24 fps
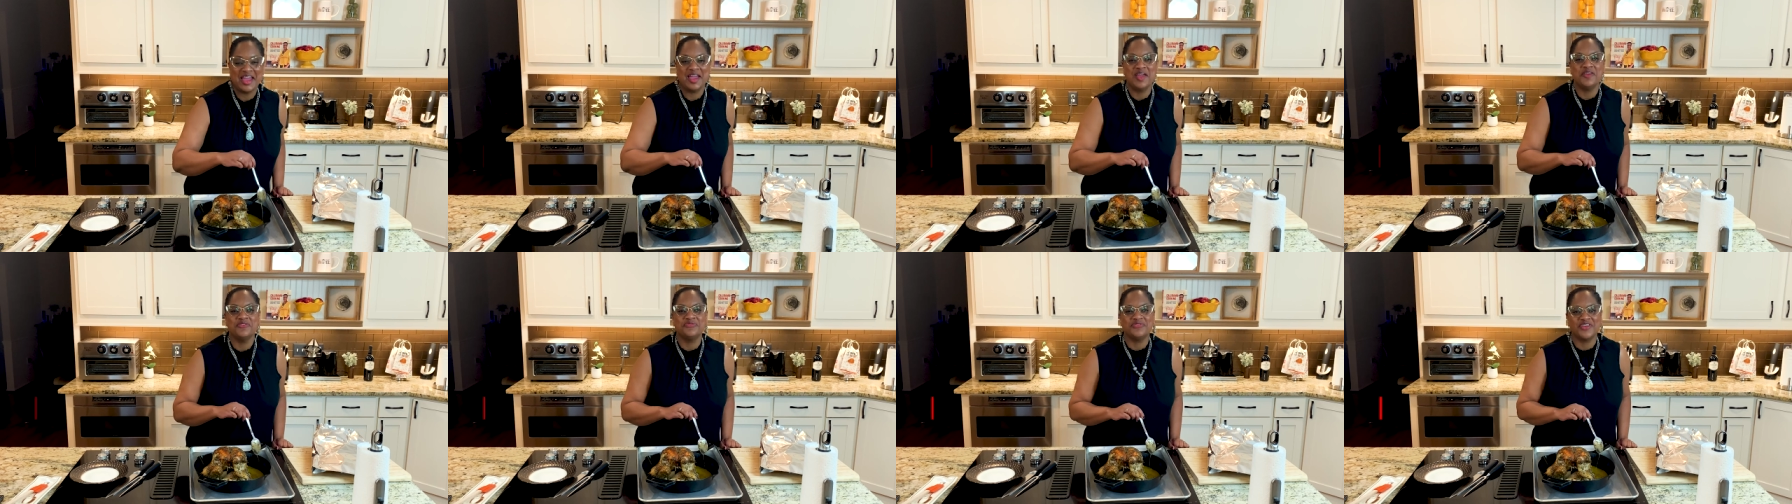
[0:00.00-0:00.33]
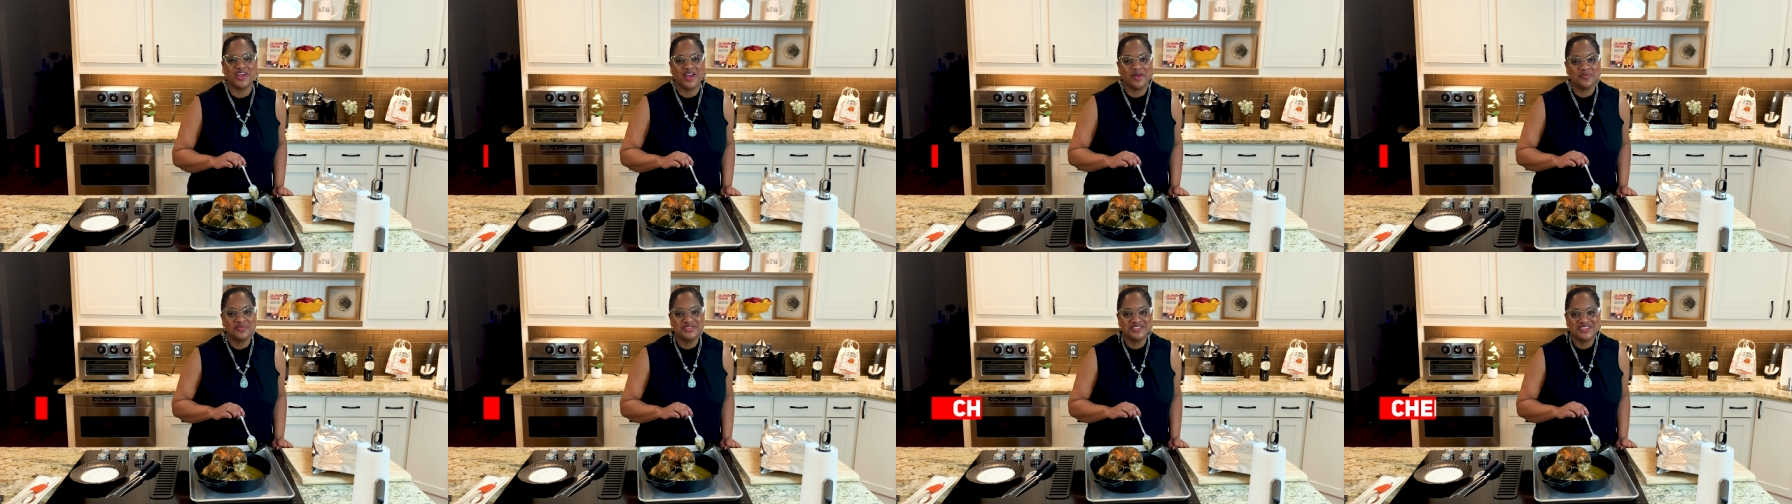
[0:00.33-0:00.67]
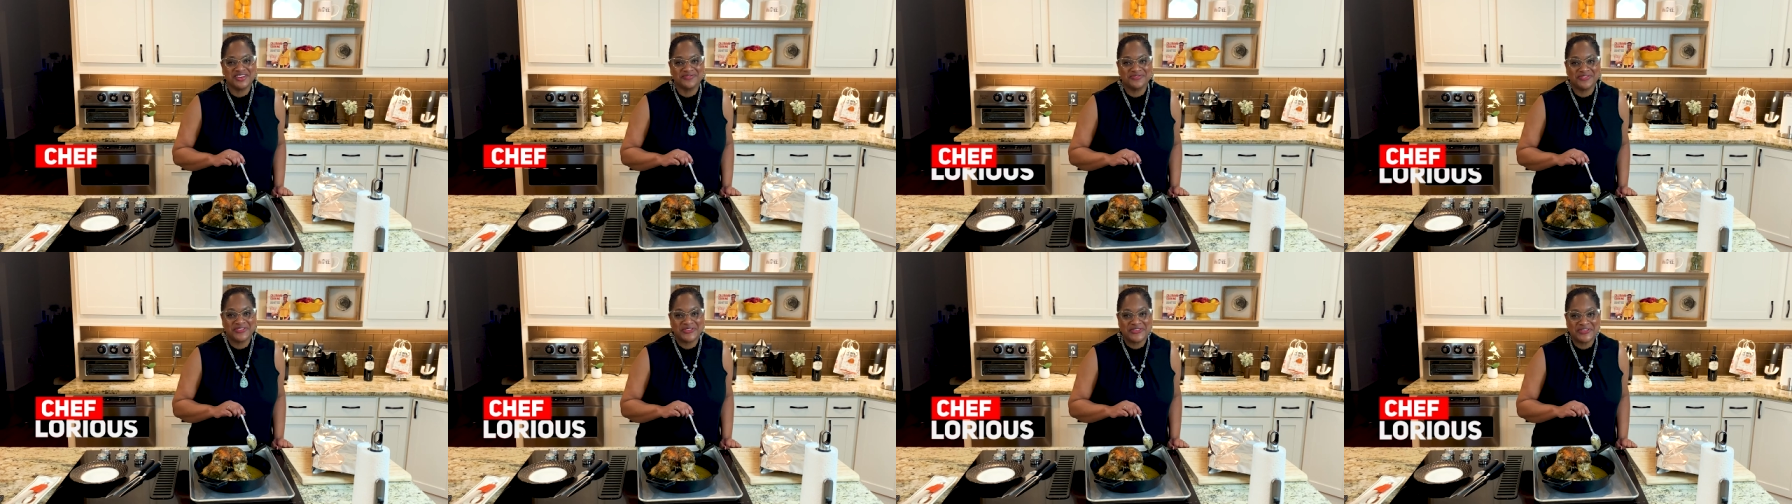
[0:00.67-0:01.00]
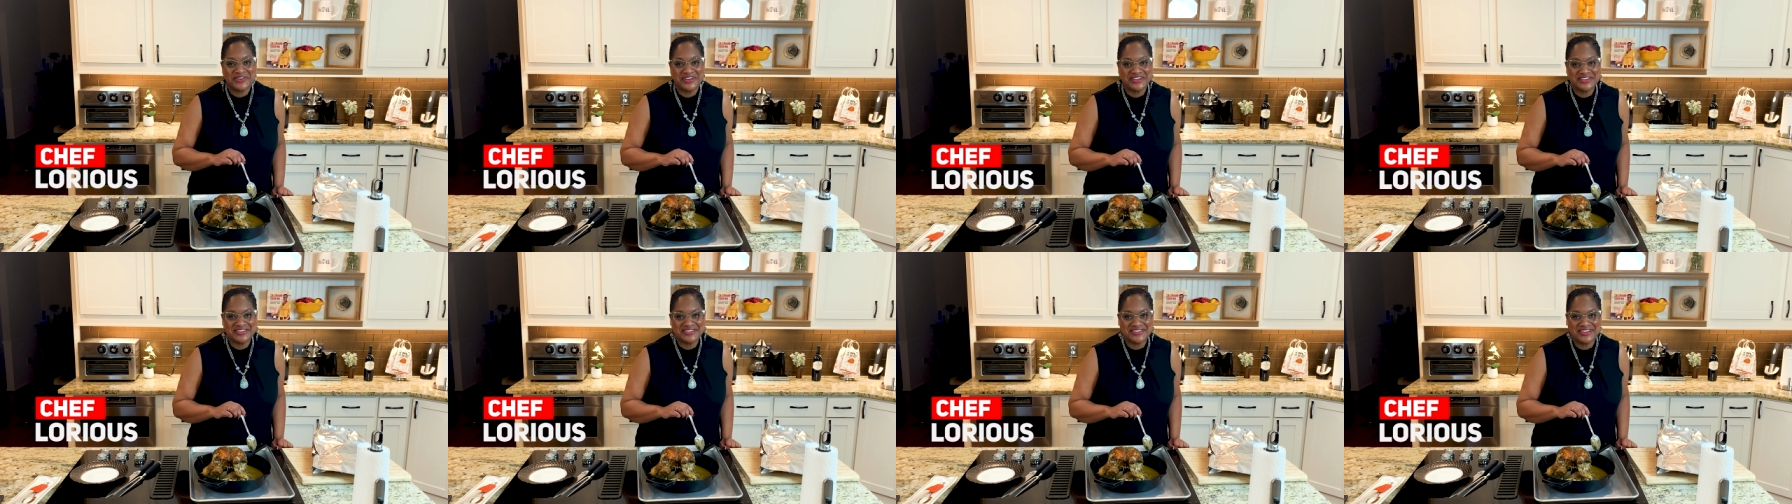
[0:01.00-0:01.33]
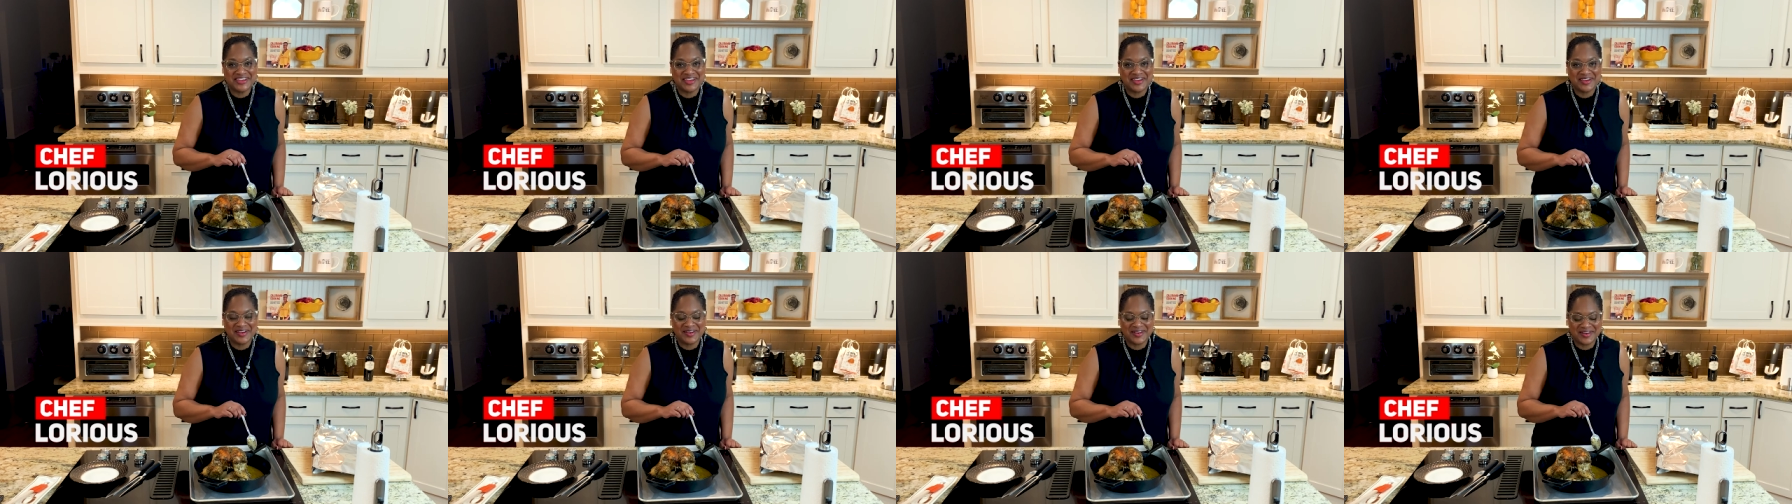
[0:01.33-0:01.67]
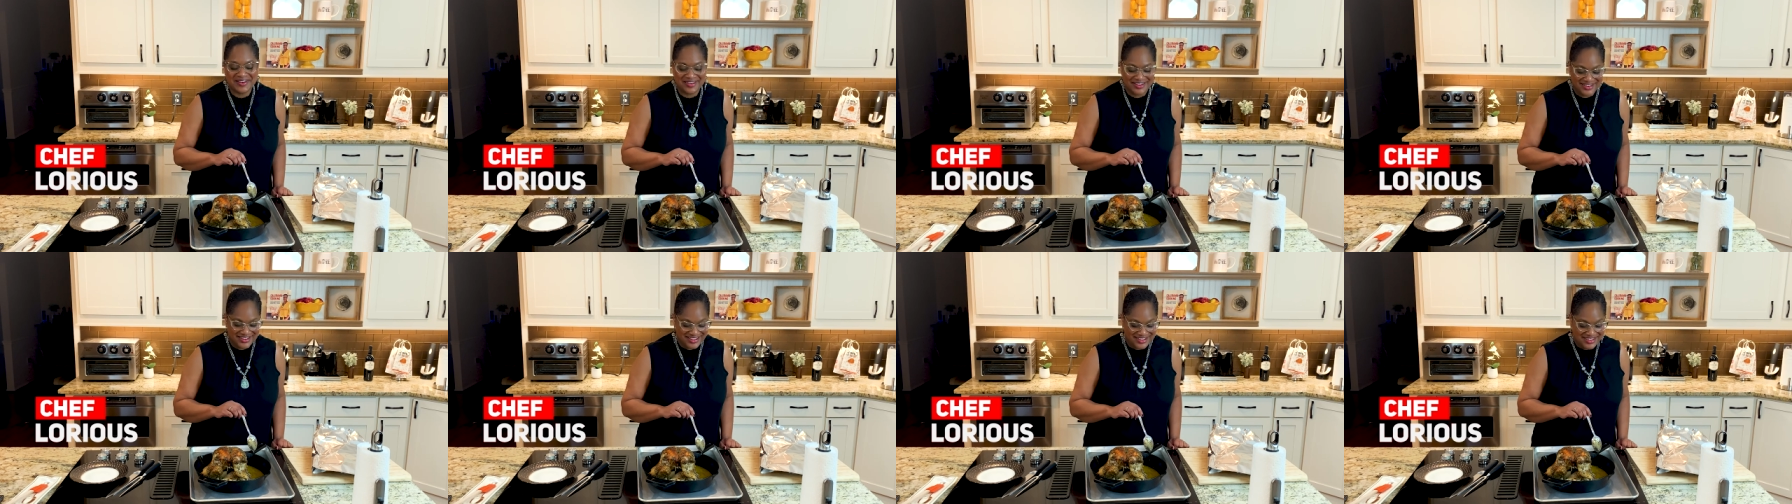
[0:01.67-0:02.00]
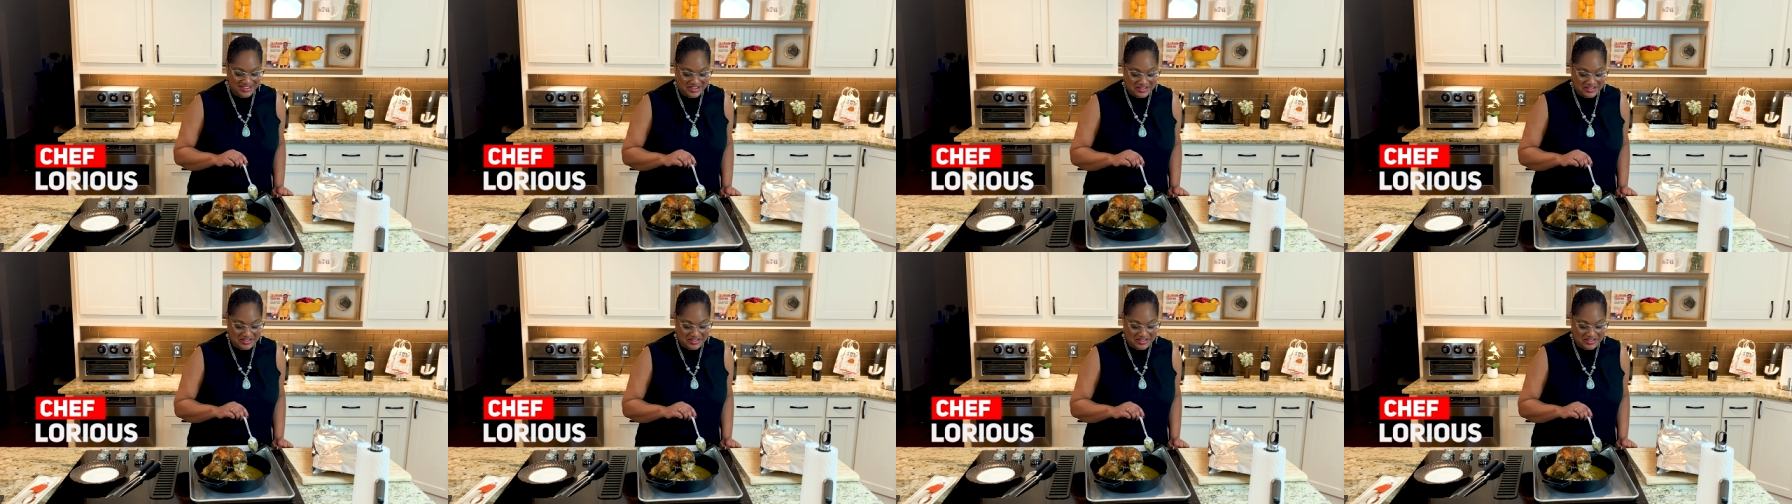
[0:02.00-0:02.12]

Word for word: Hey fam, Chef Lorious here.